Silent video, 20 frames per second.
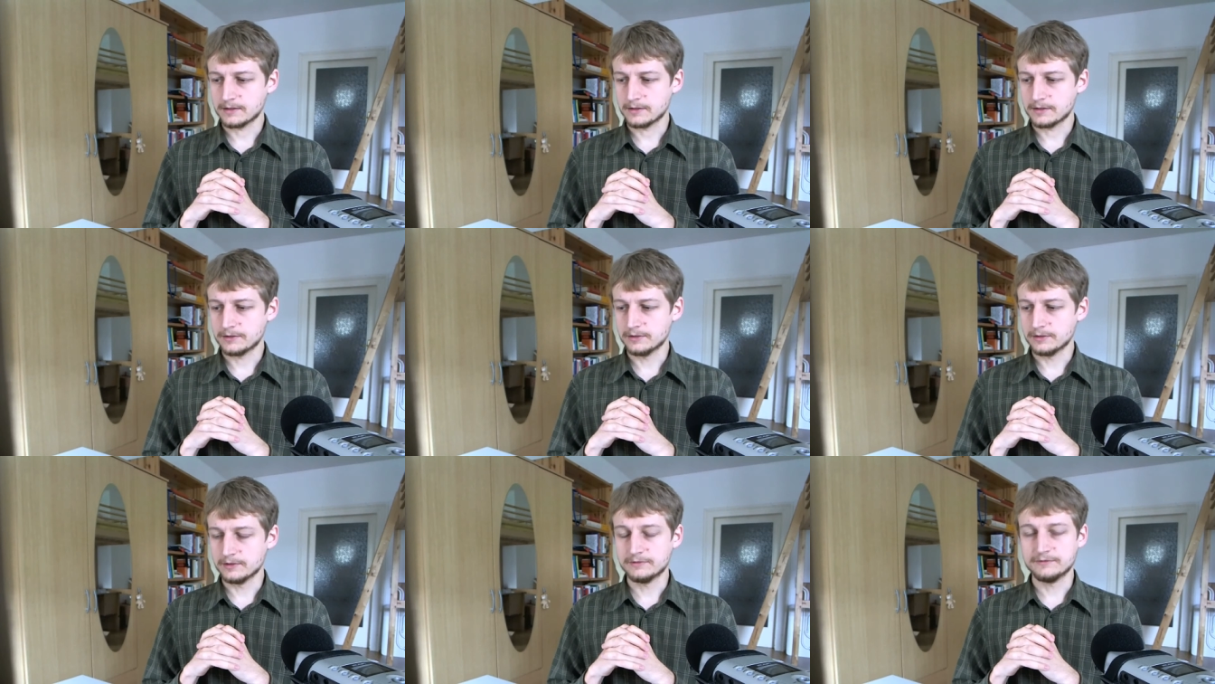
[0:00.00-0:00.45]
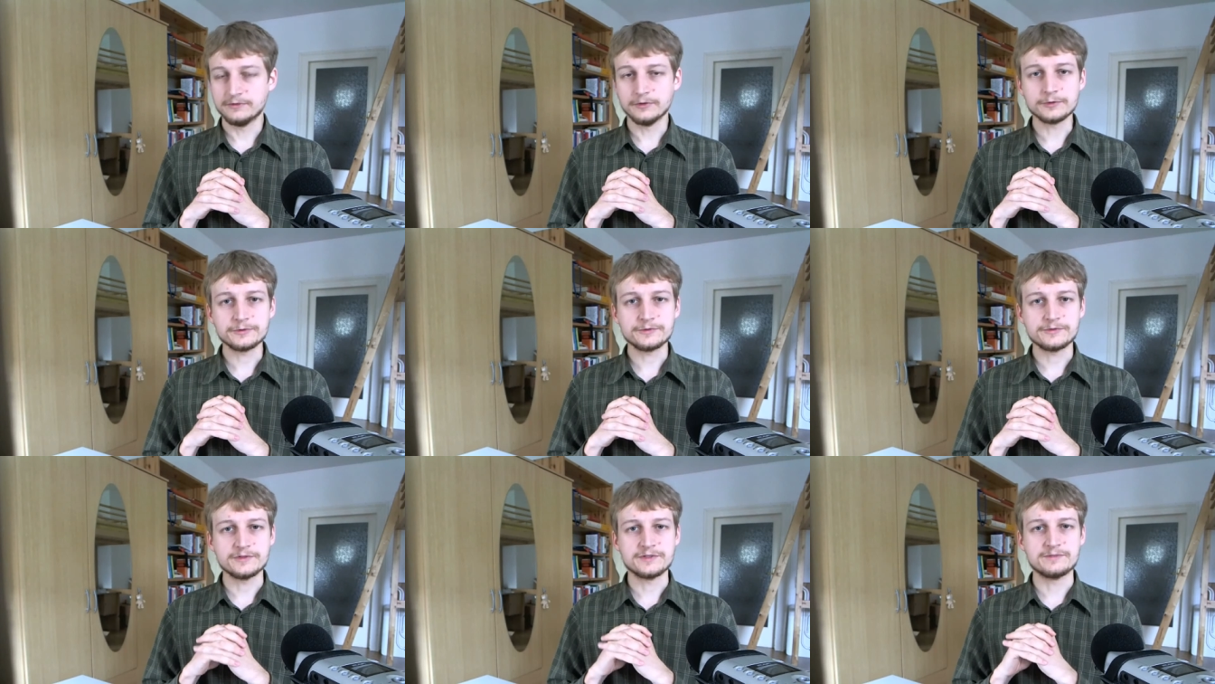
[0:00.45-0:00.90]
the
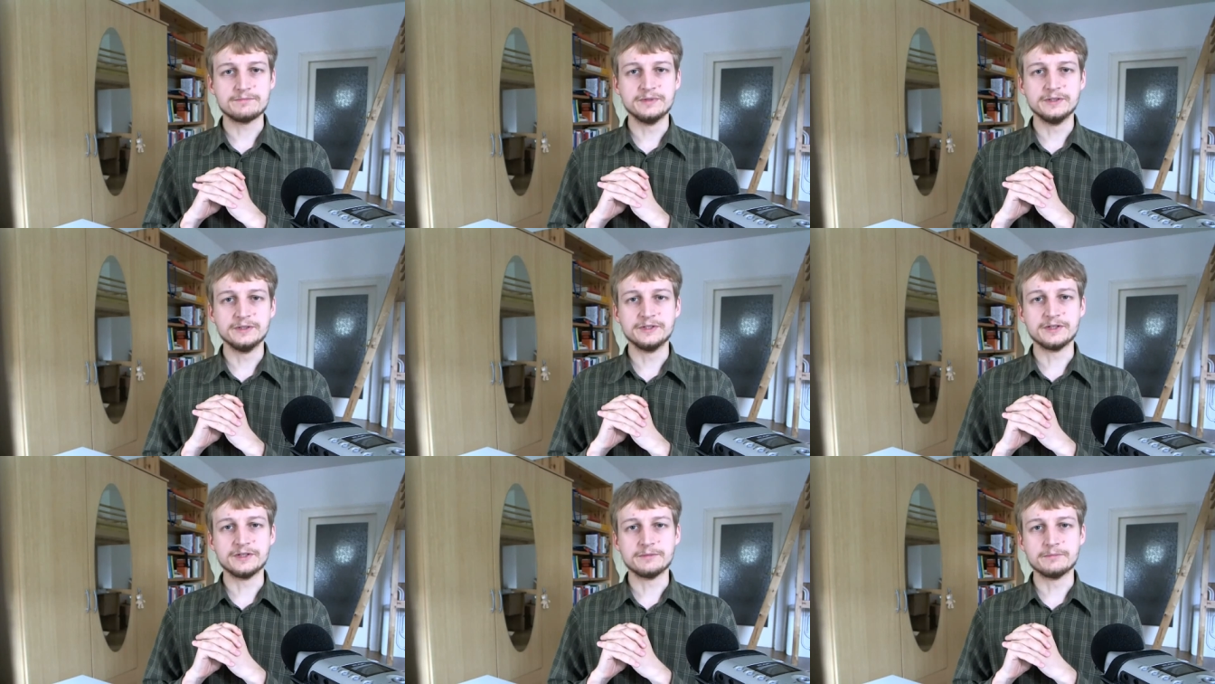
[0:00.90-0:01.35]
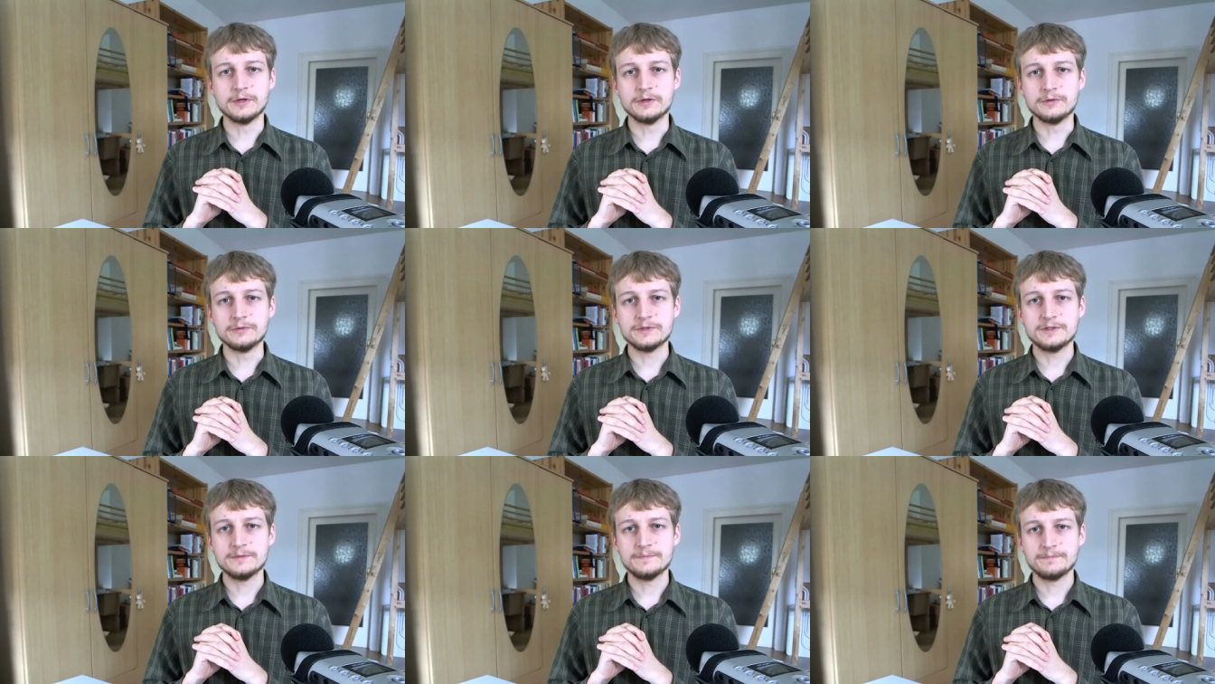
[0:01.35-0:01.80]
fortress building
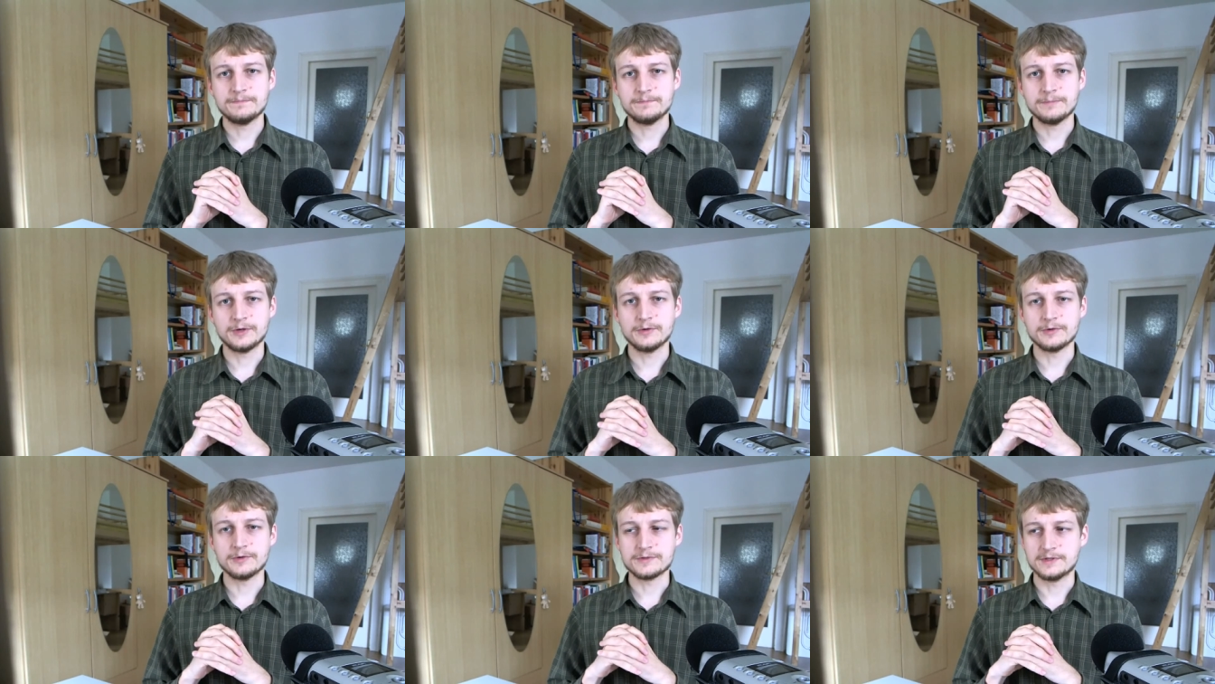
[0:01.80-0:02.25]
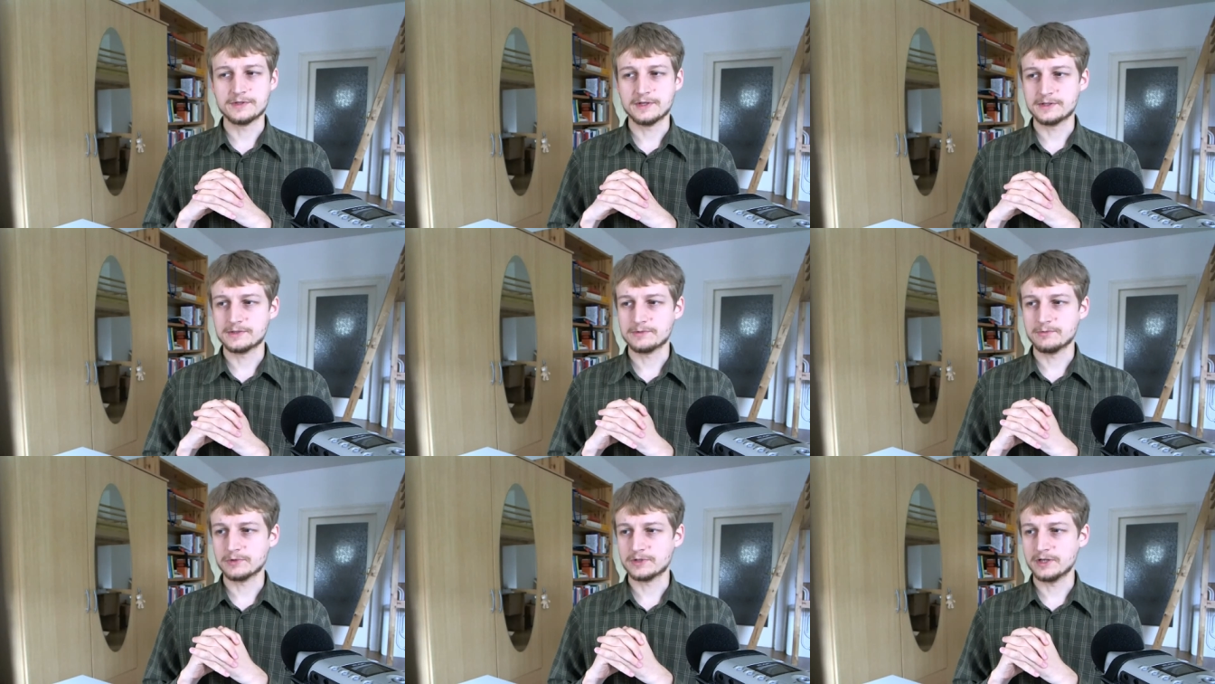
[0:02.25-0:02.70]
mode because
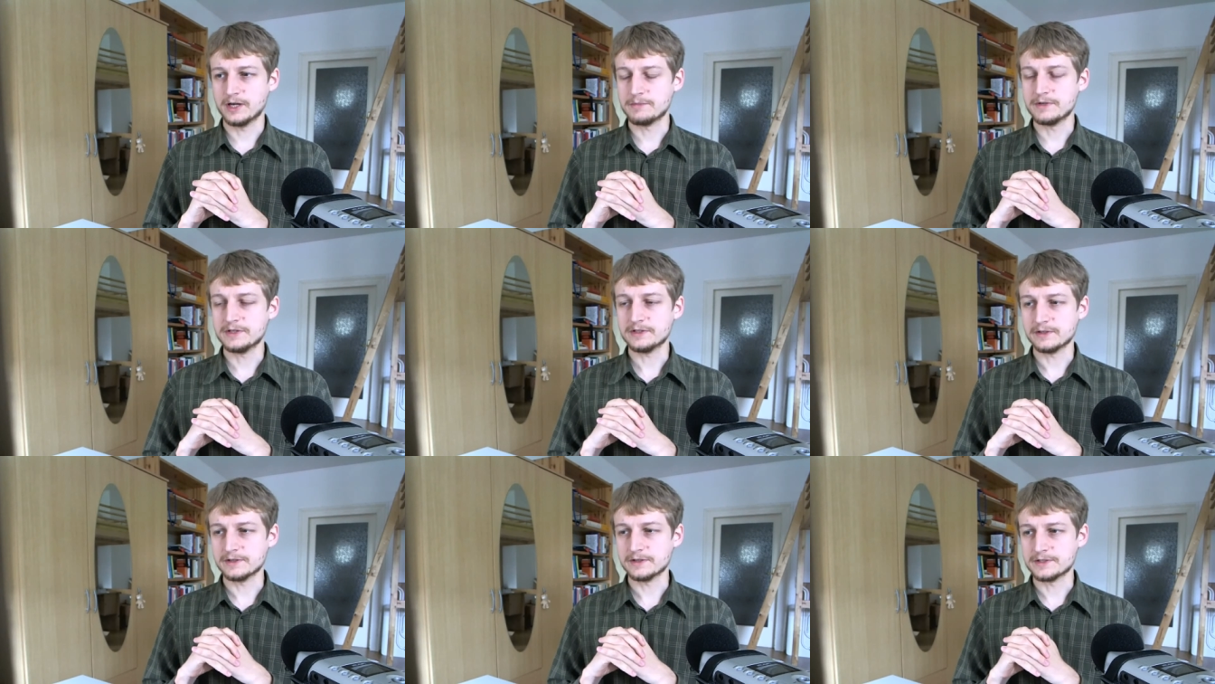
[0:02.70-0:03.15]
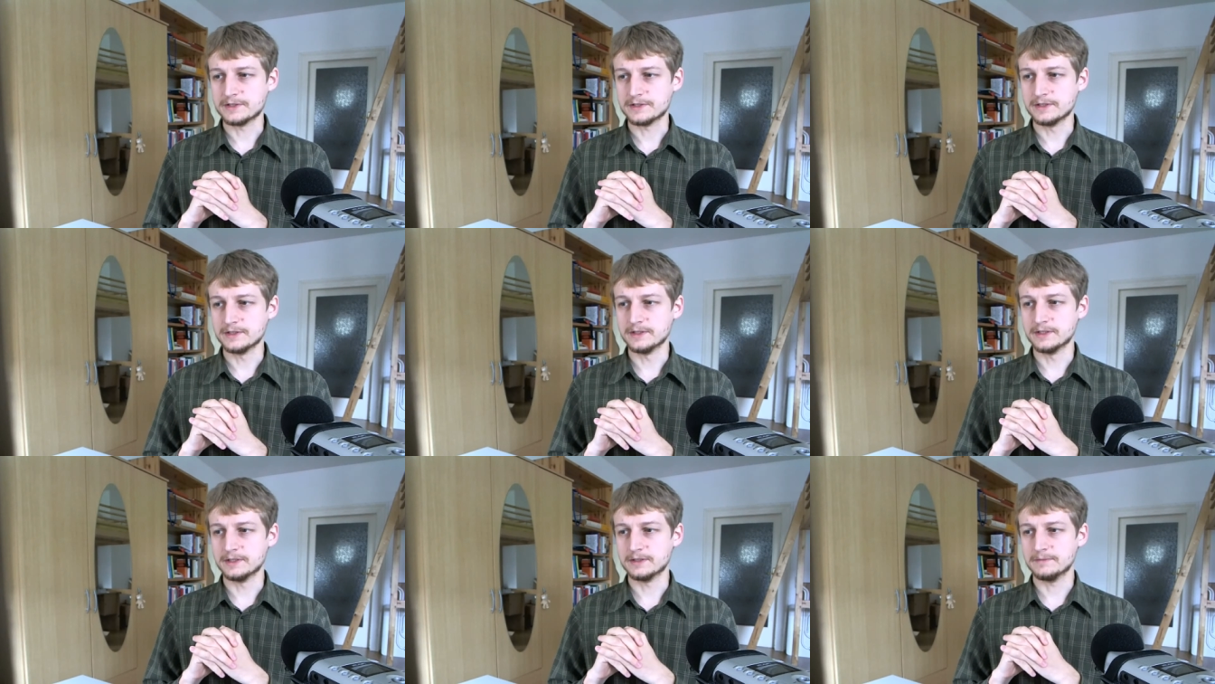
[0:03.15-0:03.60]
that's what I'm
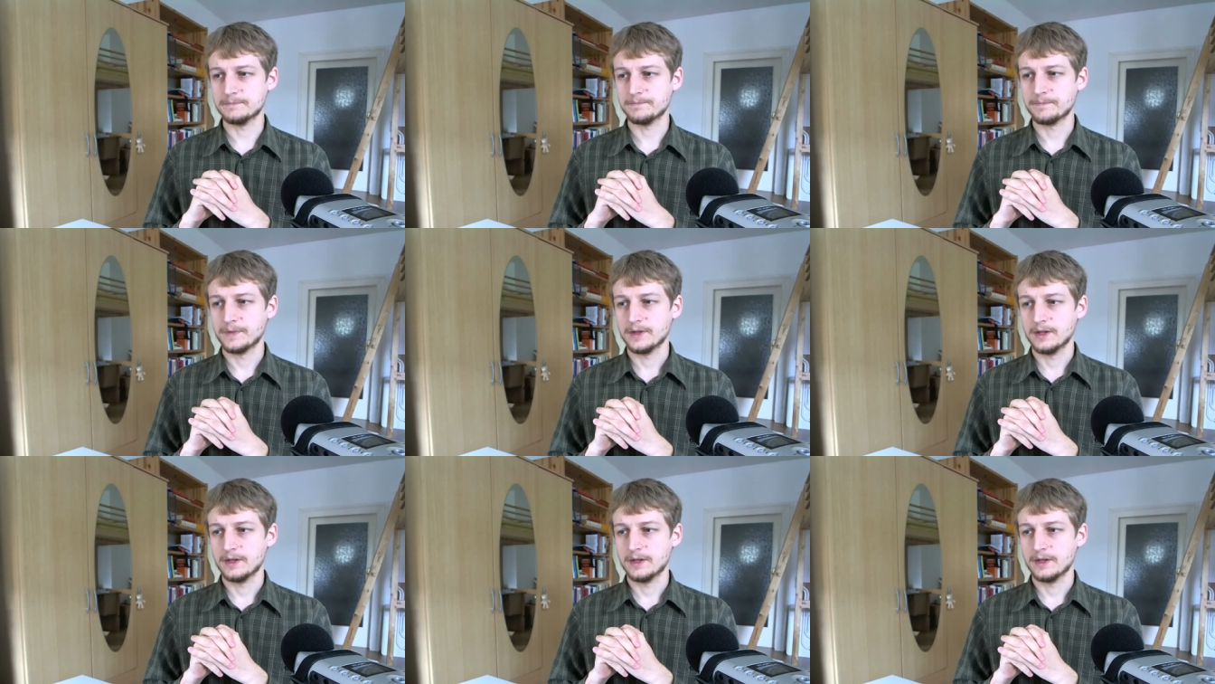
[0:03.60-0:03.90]
interested in,